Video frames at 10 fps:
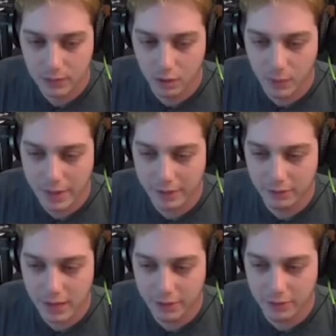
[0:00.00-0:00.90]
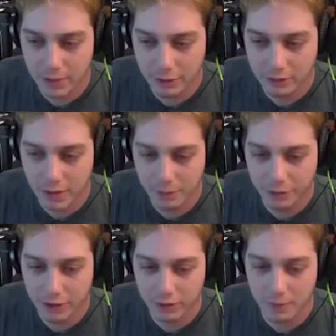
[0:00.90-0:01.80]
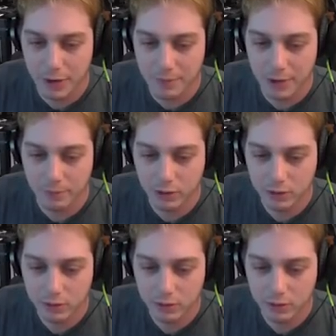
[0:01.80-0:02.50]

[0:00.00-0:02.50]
Oh, wow. That's a lot of zombies. I'm tossing a pipe bomb.